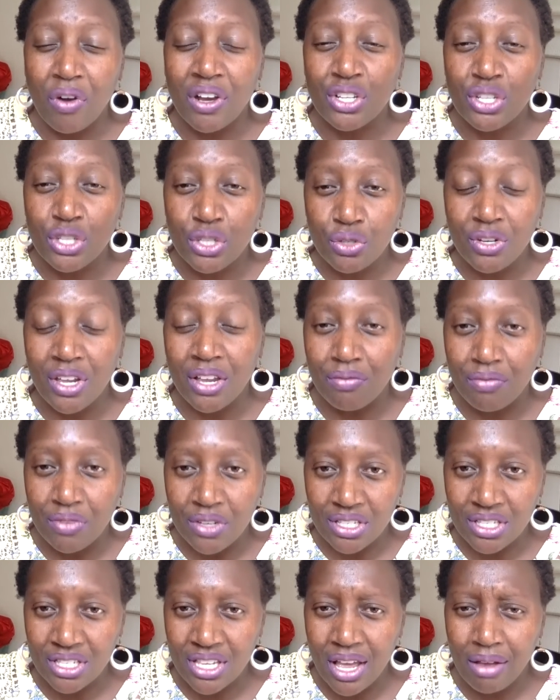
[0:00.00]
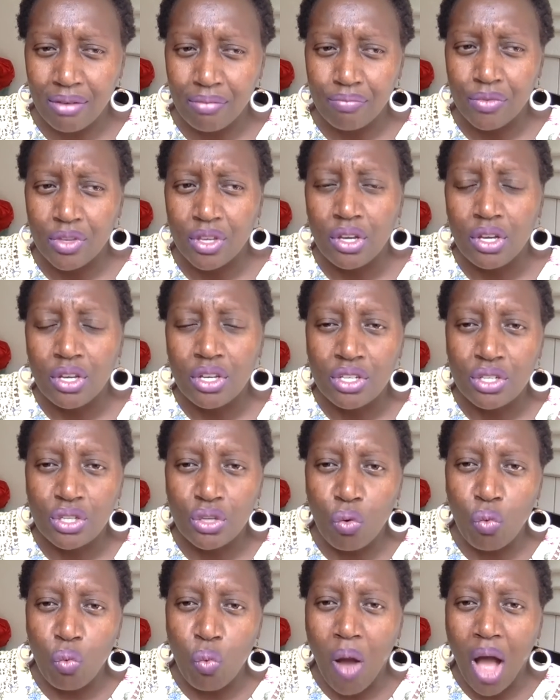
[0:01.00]
student visa.
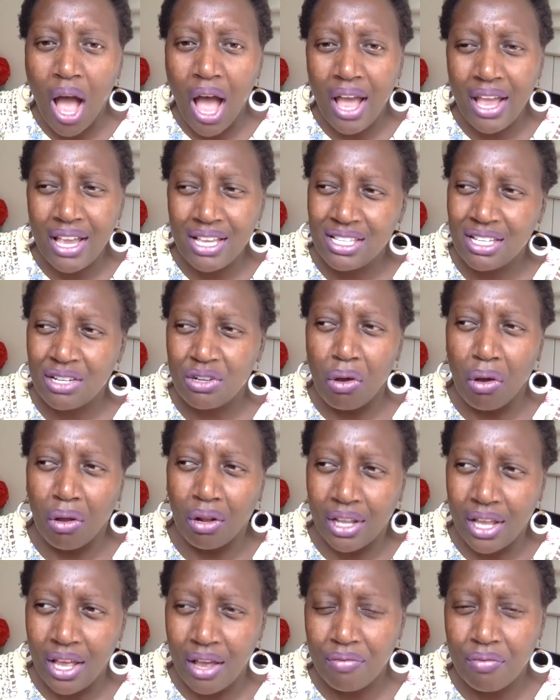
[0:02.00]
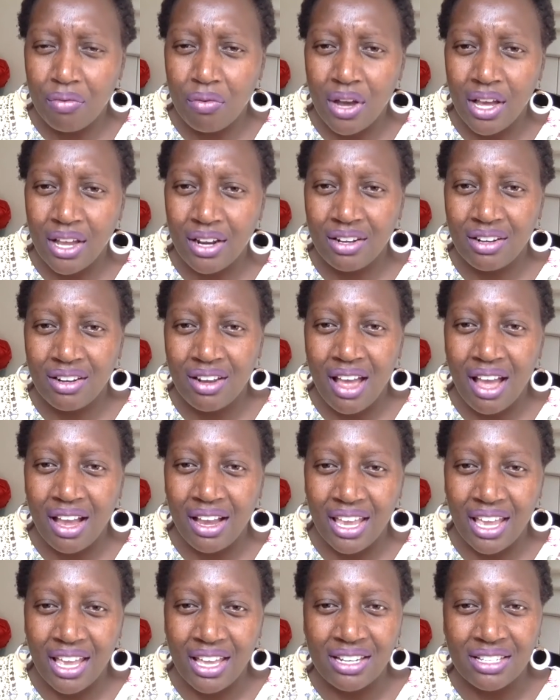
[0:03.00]
So why is it called F1?
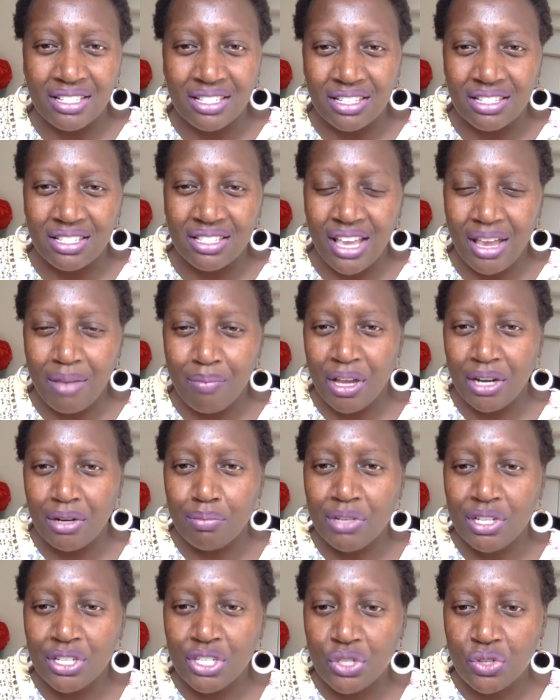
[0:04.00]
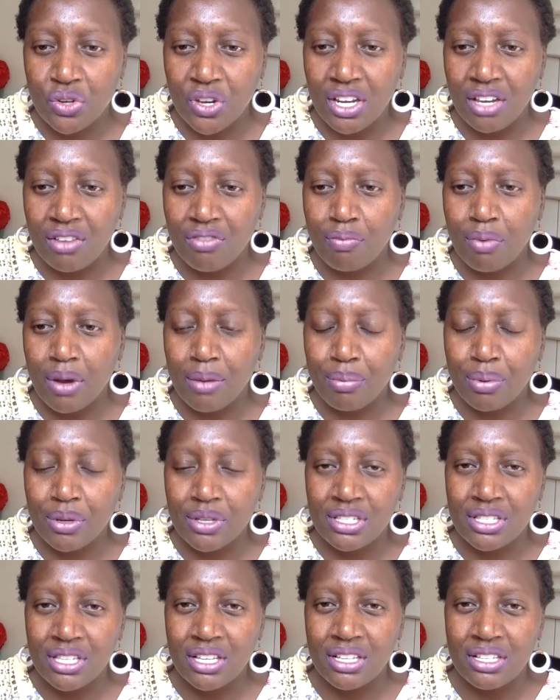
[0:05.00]
Again, it's the same administrative
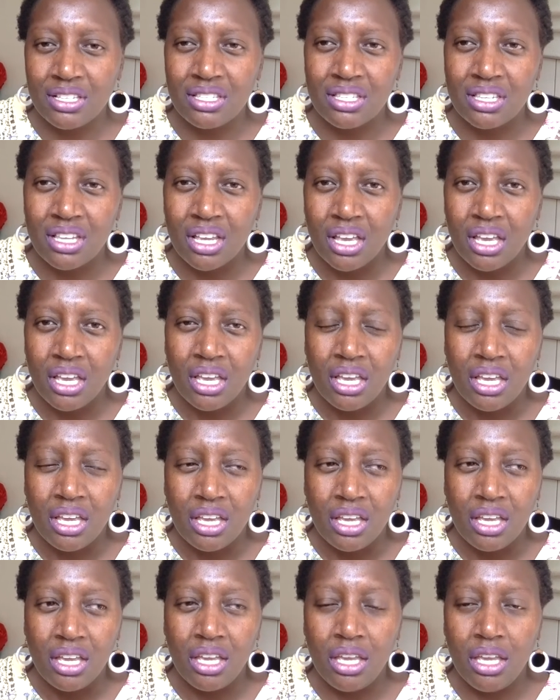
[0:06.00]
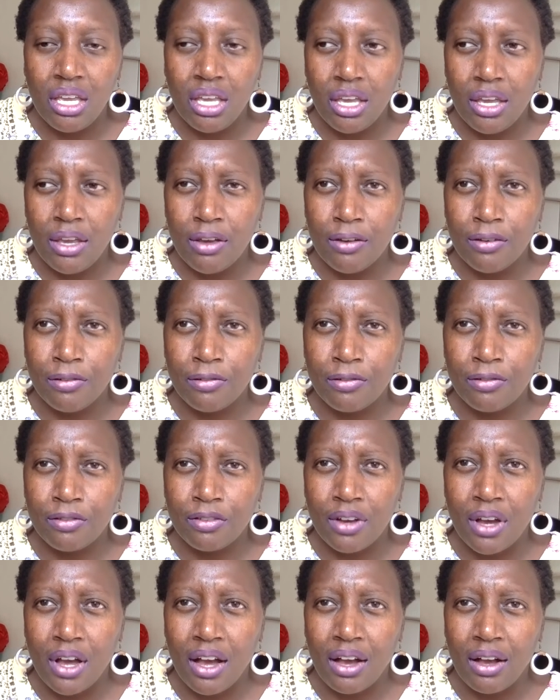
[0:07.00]
purposes. If
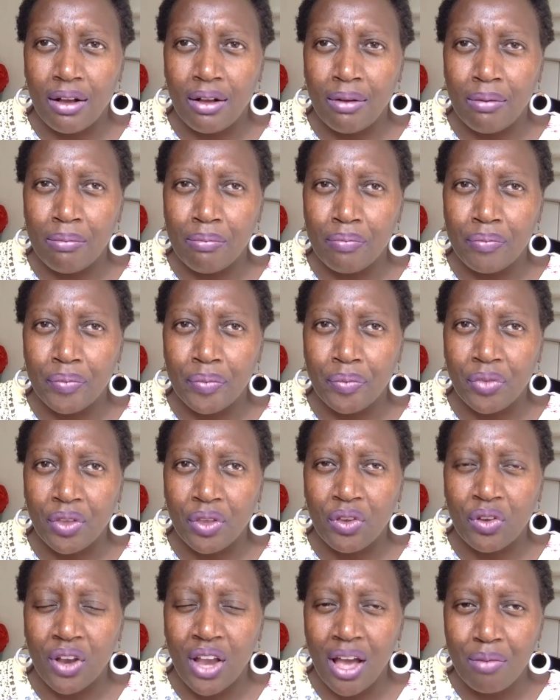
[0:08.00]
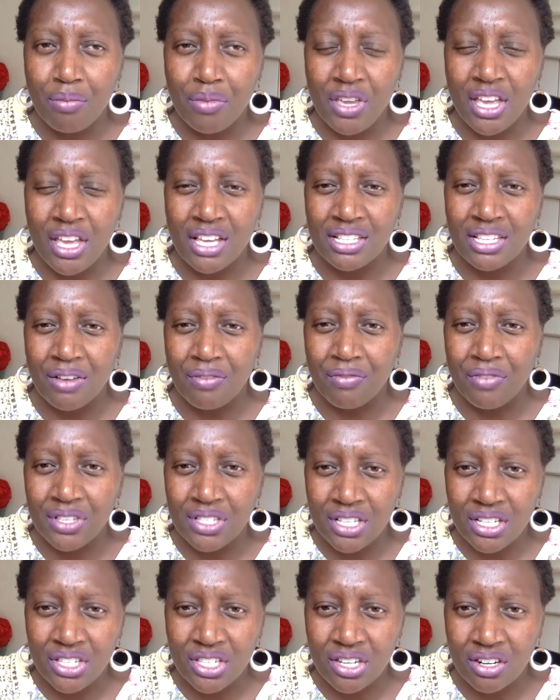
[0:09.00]
you come here as a
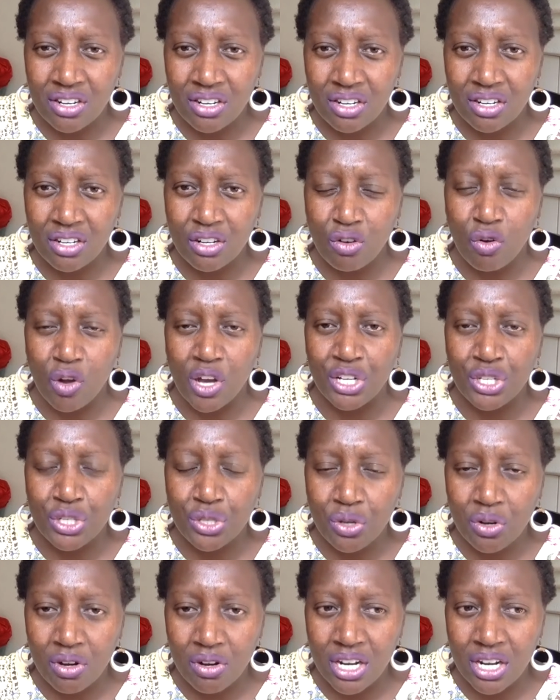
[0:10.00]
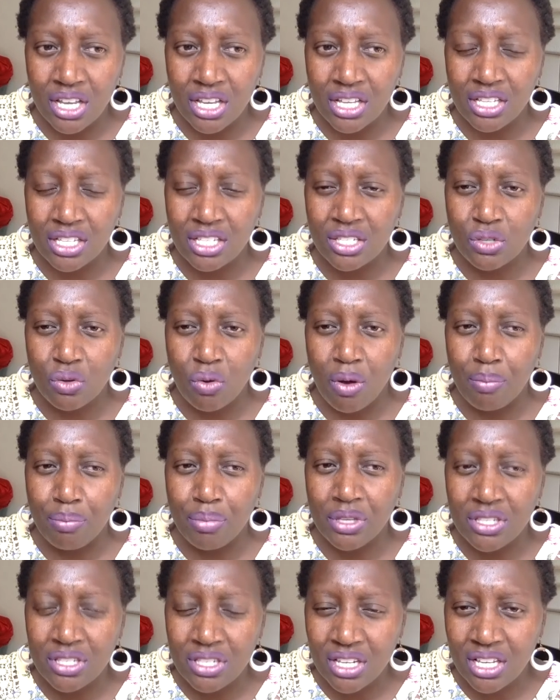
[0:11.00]
visitor or a tourist or a
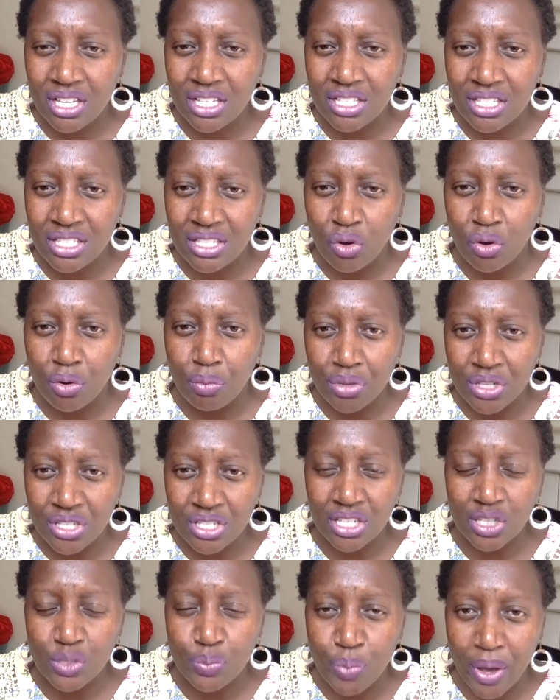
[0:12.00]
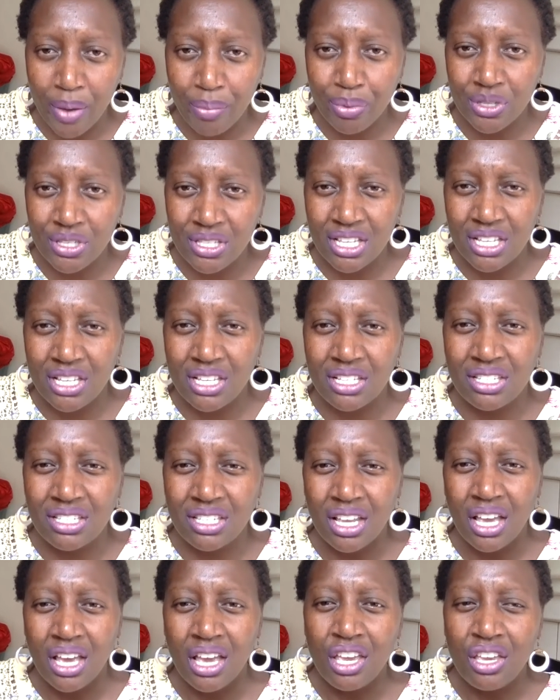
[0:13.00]
business on business purposes,
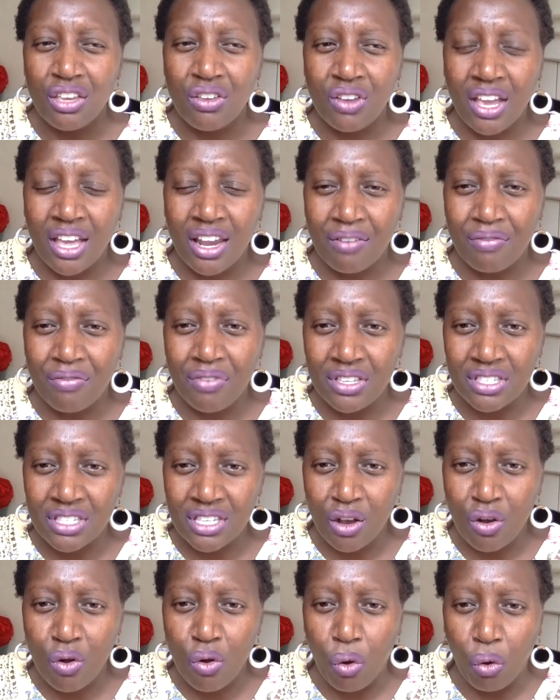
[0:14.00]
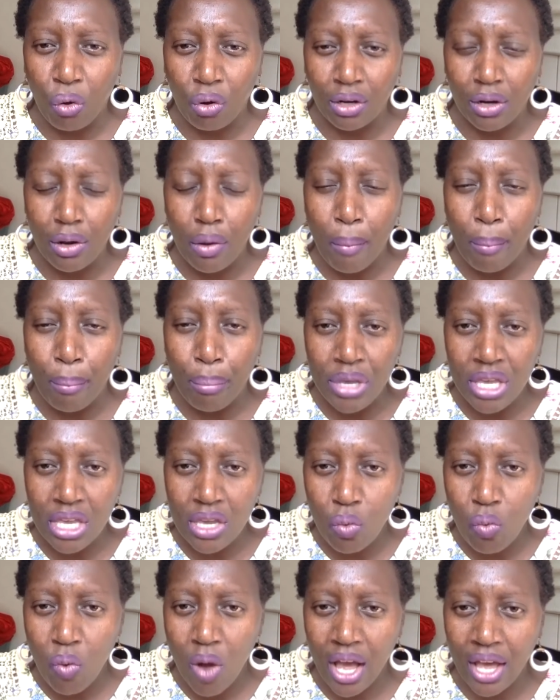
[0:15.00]
you get a visa called
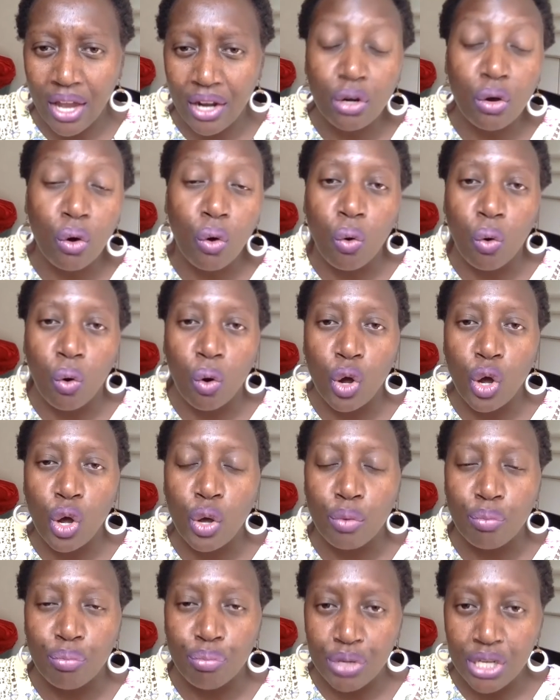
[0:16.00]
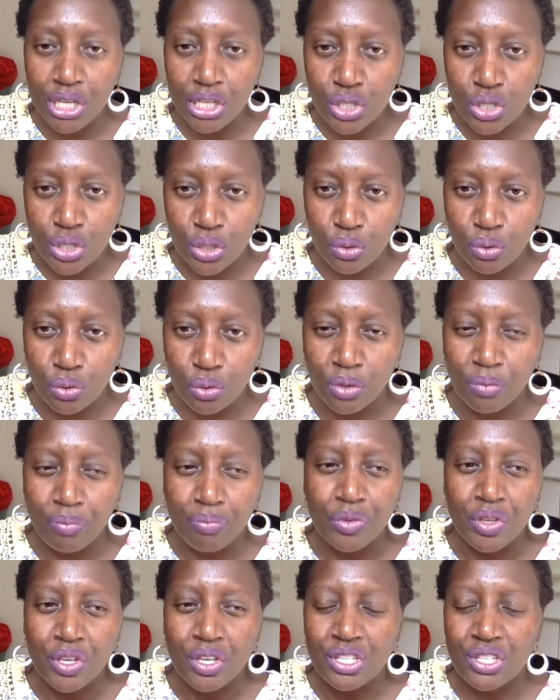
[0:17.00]
B1 or B2.
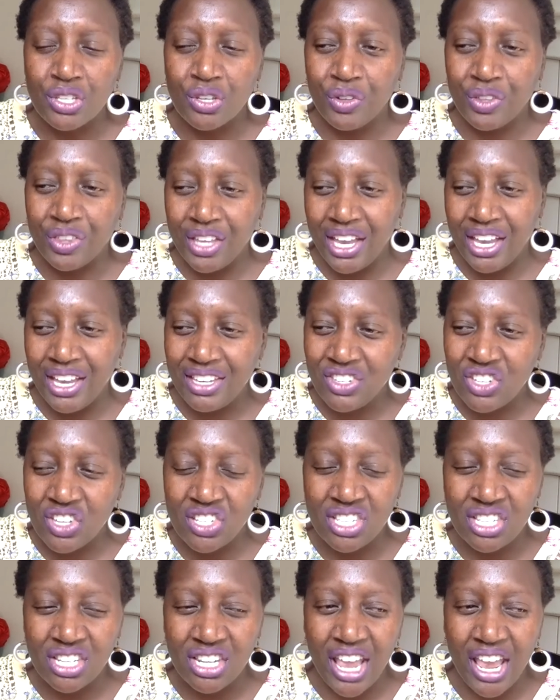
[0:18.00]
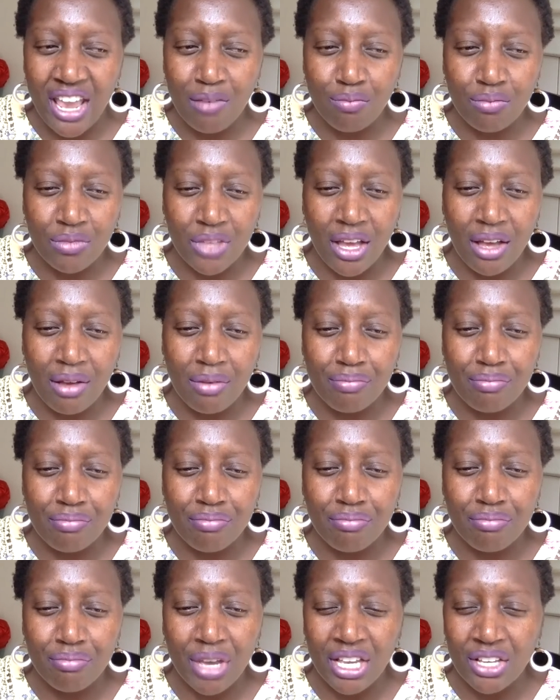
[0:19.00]
So they just name them
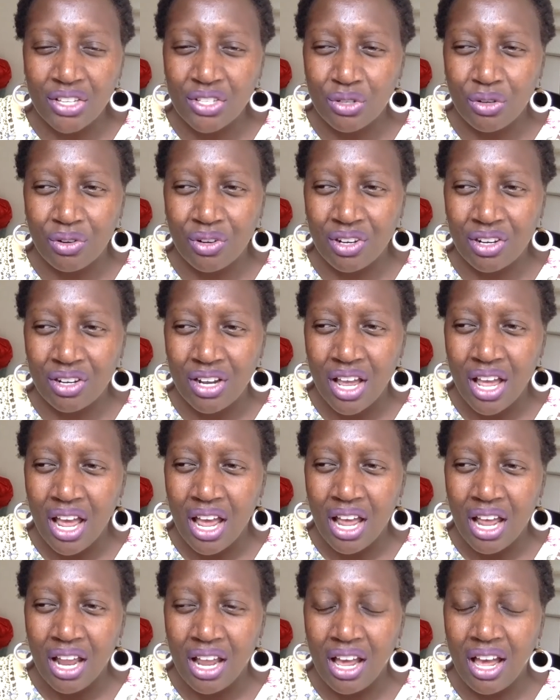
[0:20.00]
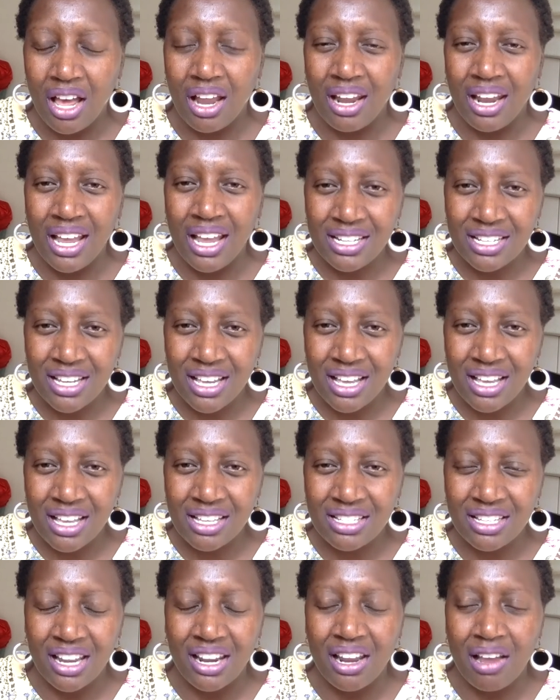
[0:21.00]
based on
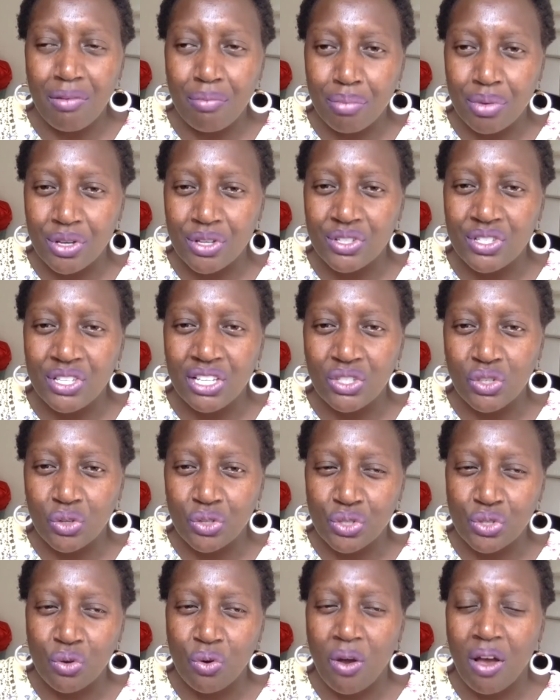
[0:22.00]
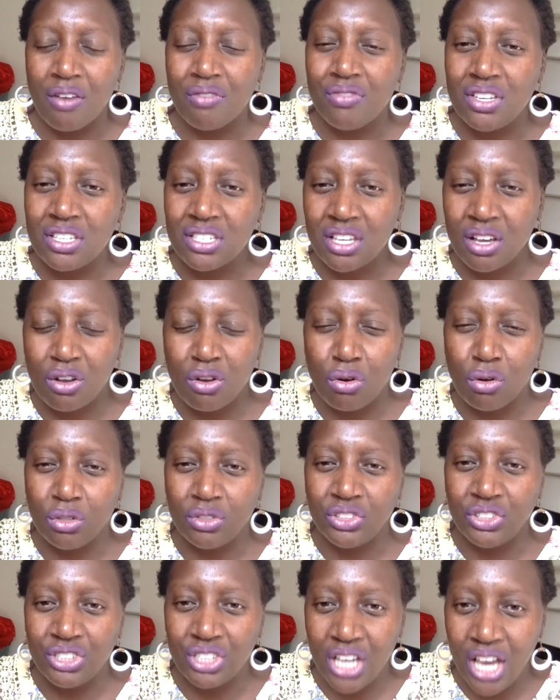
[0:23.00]
letters and numbers. There's also a visa
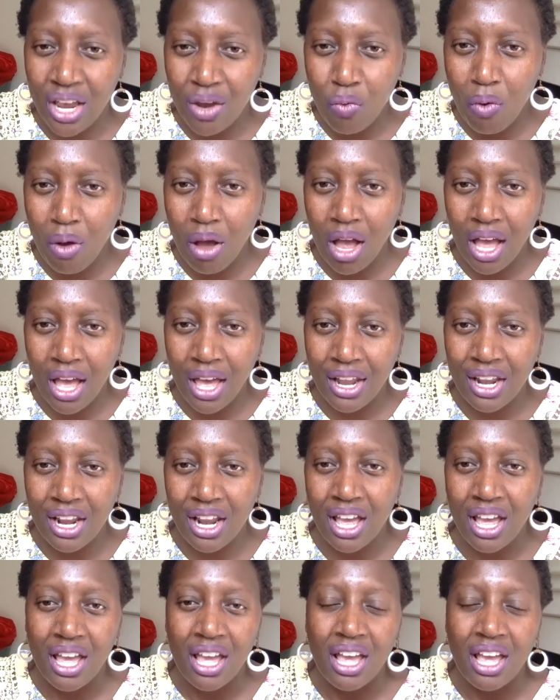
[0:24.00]
called J1